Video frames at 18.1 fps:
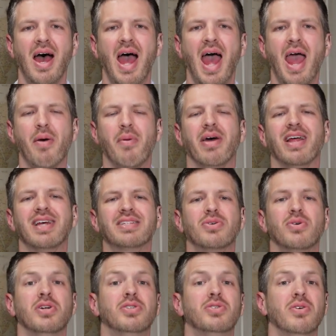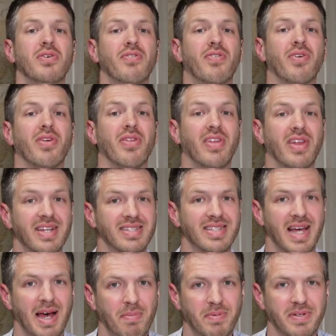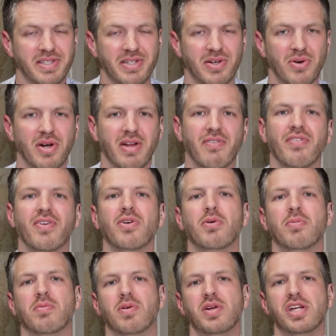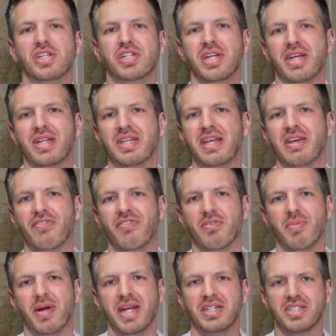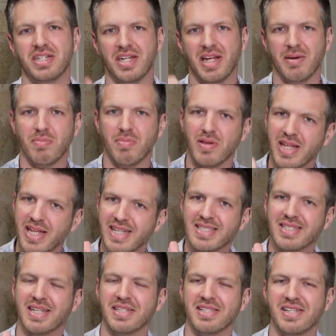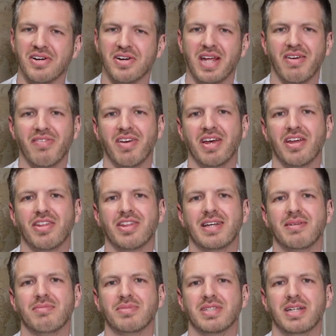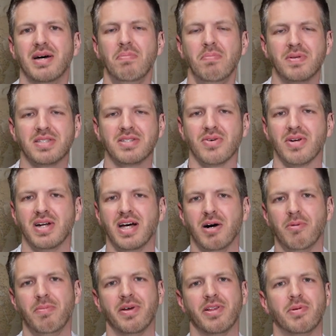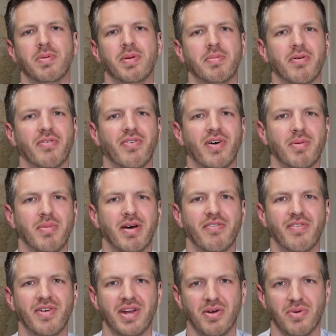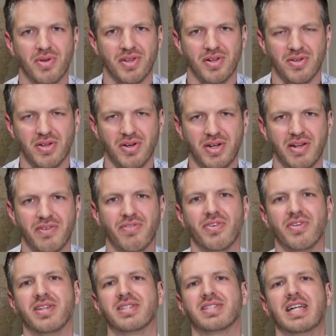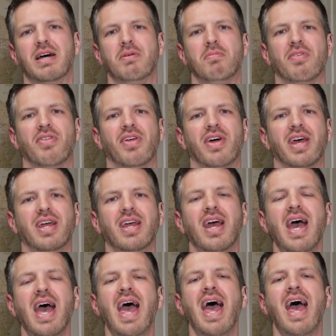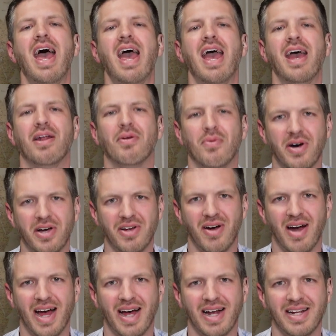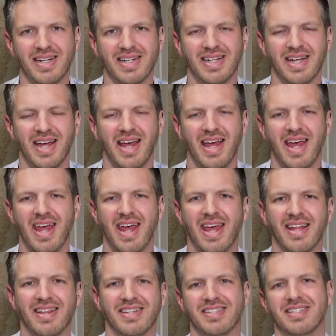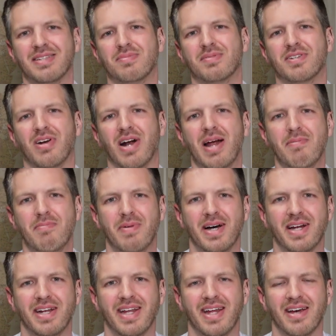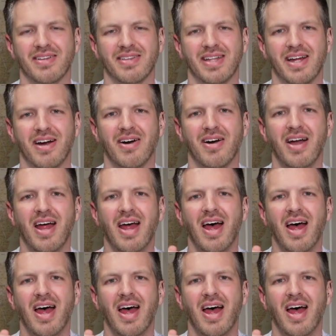Anyway, that's going to do it for this episode. If you appreciated the information in it, please consider giving it a thumbs up. It's going to help other people find my video when they're looking for this type of thing. And while you're at it, hit the subscribe button down there.